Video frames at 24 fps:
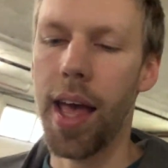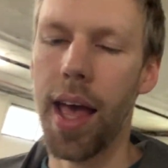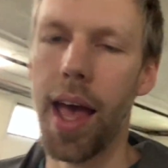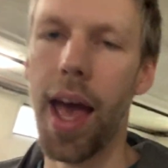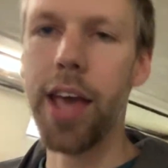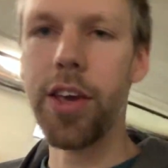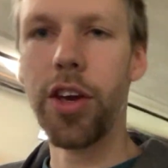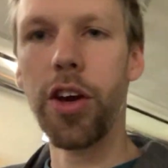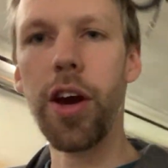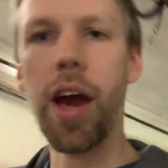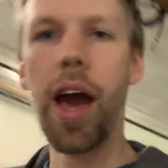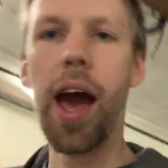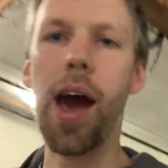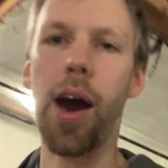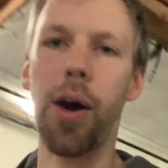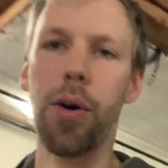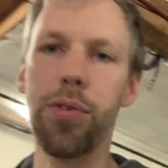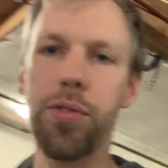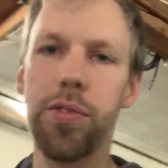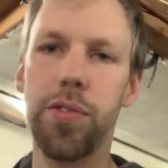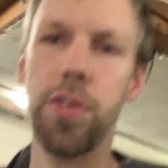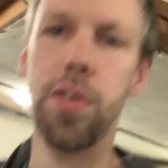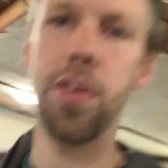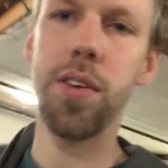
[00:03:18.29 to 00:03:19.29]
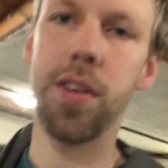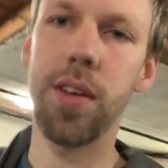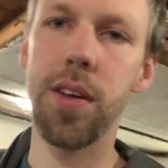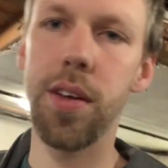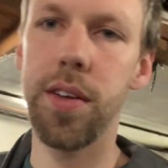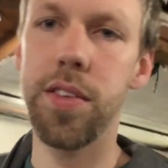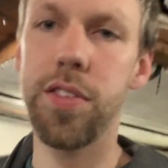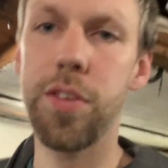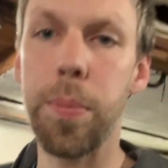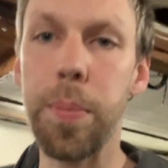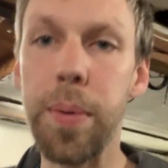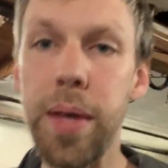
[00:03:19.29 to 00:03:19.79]
at your house
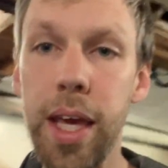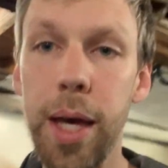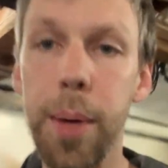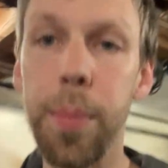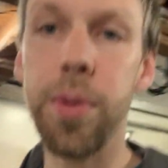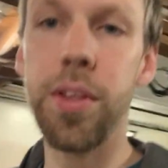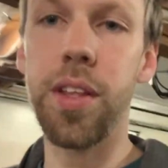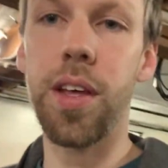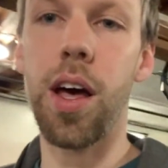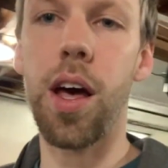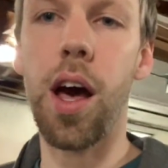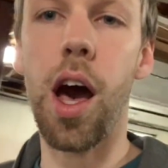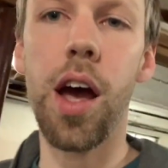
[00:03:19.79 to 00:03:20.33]
to be able to